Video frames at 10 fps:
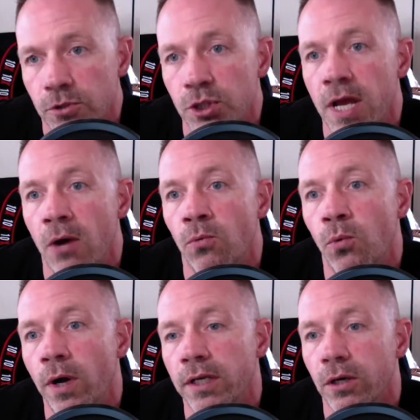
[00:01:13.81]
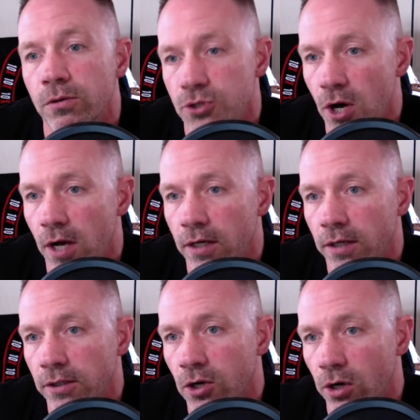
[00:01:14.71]
So, now what goes on
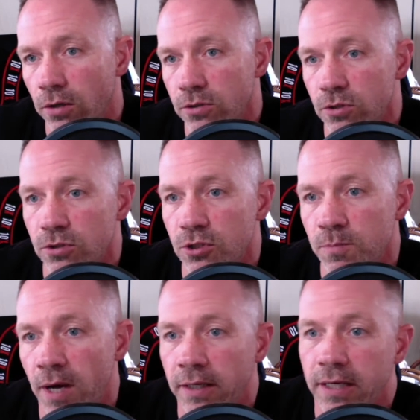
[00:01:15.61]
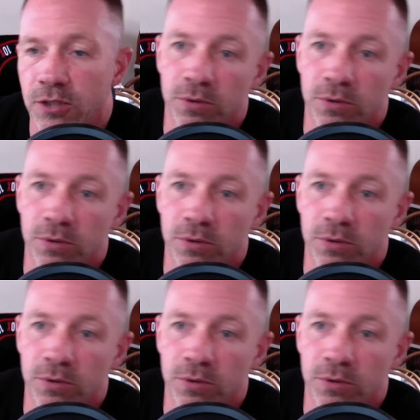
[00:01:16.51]
on the Cardone Solutions podcast?